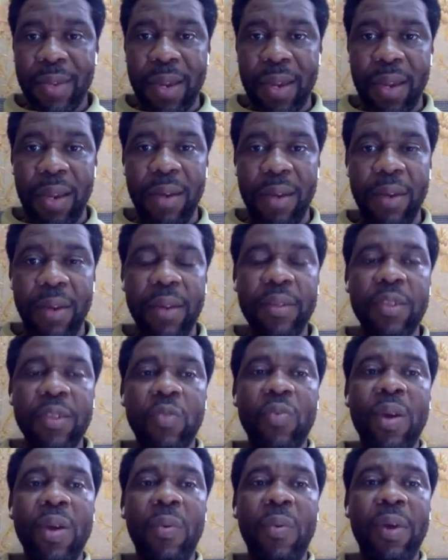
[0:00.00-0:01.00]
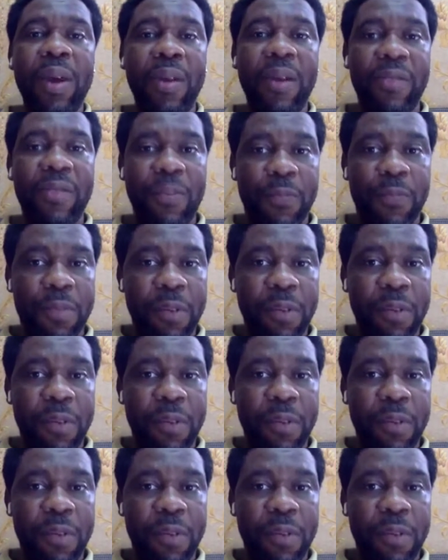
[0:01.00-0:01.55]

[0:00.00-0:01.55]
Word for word: And this is where we have the